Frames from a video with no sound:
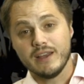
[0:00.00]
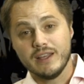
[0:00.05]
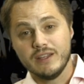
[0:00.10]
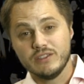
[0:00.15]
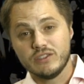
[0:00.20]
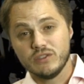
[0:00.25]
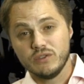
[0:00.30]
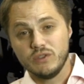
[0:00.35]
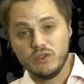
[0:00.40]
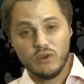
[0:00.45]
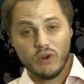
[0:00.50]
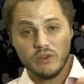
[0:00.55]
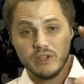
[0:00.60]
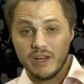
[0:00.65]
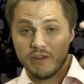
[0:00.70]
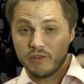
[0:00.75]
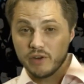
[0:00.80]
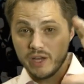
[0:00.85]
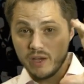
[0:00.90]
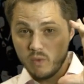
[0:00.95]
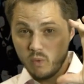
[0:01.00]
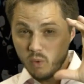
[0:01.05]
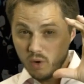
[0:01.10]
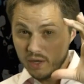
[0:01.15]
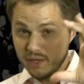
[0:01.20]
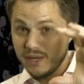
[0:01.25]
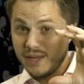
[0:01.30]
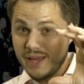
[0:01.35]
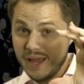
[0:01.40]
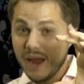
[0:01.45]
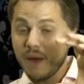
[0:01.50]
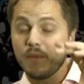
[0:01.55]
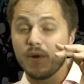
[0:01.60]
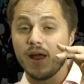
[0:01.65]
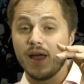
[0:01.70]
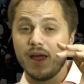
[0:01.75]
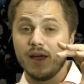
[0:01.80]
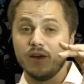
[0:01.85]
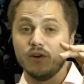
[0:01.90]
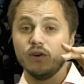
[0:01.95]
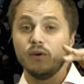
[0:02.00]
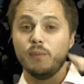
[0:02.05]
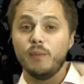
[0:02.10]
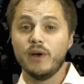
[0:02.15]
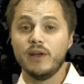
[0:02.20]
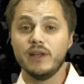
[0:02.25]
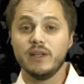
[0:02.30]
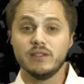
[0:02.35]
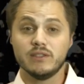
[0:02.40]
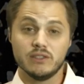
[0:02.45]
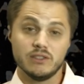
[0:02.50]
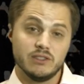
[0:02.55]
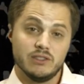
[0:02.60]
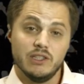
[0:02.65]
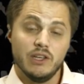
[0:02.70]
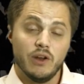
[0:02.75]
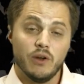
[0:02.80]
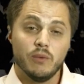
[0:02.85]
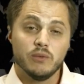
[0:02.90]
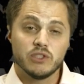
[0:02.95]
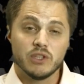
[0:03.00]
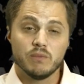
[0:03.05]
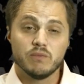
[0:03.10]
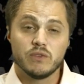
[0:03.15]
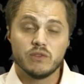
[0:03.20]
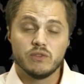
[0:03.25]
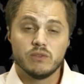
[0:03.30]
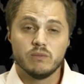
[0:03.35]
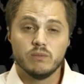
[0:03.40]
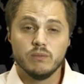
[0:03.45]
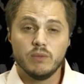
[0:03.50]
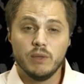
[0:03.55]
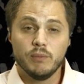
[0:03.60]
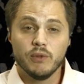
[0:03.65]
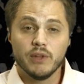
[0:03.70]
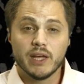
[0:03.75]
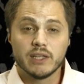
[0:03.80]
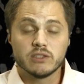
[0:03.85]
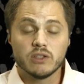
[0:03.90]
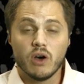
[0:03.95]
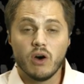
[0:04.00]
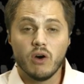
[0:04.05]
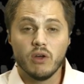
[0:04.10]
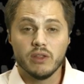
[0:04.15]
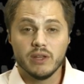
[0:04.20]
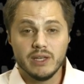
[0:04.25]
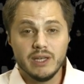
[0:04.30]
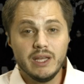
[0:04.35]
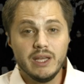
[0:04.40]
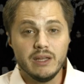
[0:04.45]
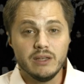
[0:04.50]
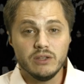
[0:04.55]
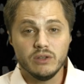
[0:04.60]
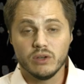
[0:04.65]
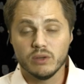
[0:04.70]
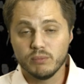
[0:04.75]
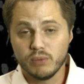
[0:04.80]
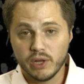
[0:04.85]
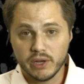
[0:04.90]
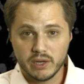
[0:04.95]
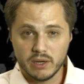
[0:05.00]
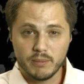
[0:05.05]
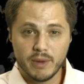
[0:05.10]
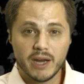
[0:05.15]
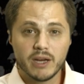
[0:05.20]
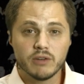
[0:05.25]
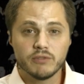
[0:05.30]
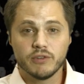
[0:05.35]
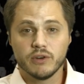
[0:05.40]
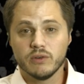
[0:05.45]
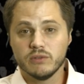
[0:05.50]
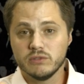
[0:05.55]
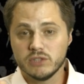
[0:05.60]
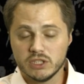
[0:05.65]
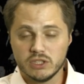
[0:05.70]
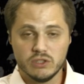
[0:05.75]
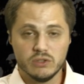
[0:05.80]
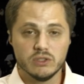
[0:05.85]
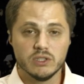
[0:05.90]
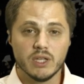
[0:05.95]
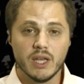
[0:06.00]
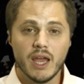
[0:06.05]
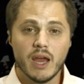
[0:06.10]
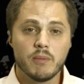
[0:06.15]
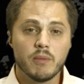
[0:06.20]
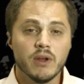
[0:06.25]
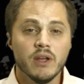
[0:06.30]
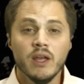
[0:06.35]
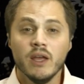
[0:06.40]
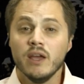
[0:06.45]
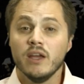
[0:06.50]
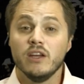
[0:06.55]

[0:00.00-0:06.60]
And so you'd only ever get one camera angle, but it's, some people, that's all they need. You could plug in a microphone, just use the camera.